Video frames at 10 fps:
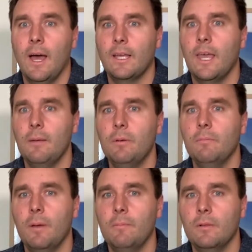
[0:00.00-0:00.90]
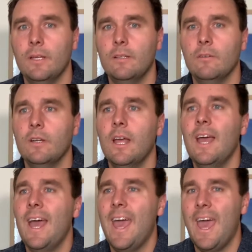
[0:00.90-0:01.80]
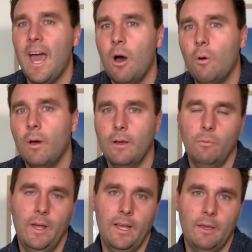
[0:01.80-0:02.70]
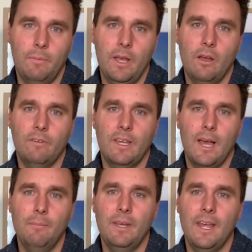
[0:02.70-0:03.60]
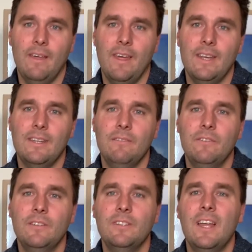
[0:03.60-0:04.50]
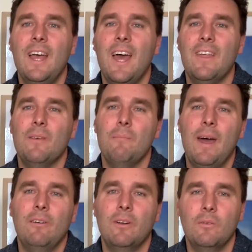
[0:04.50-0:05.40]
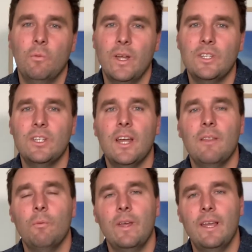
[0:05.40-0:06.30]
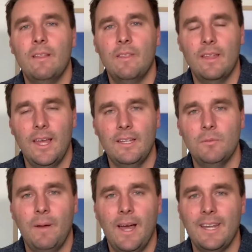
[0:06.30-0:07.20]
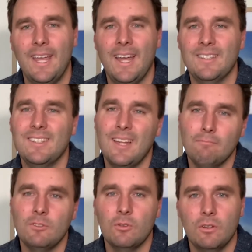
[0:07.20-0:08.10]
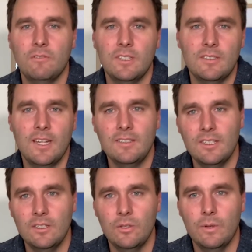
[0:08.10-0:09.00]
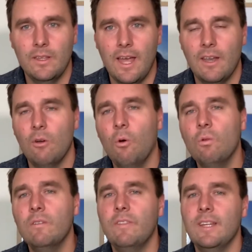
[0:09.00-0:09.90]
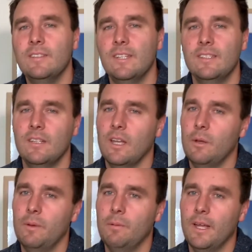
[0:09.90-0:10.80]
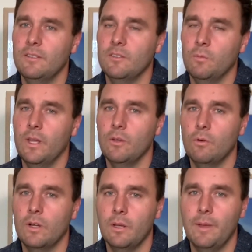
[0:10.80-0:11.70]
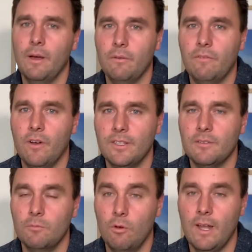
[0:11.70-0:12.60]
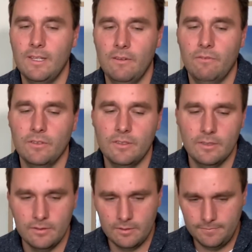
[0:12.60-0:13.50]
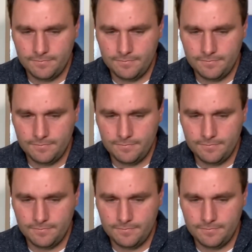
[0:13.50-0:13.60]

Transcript: keeping people ignorant, how it can be overcome and how that differs, and the manner in which each party has some sort of success in doing that. All of these things are going to be places where you're going to be able to find some great differences.